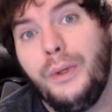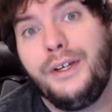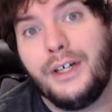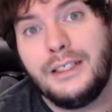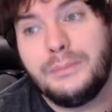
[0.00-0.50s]
It
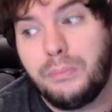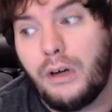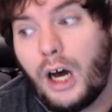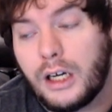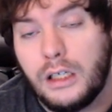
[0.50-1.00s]
does
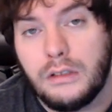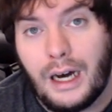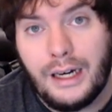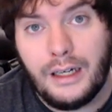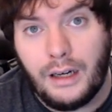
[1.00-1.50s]
block a
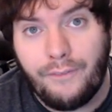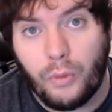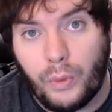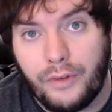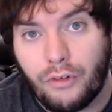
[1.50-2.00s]
lot of the
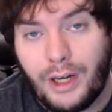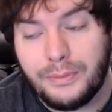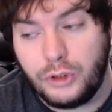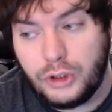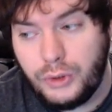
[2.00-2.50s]

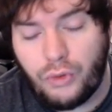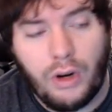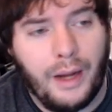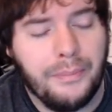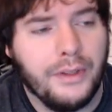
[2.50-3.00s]
1-drops and
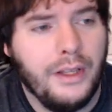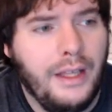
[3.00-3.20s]
2-drops.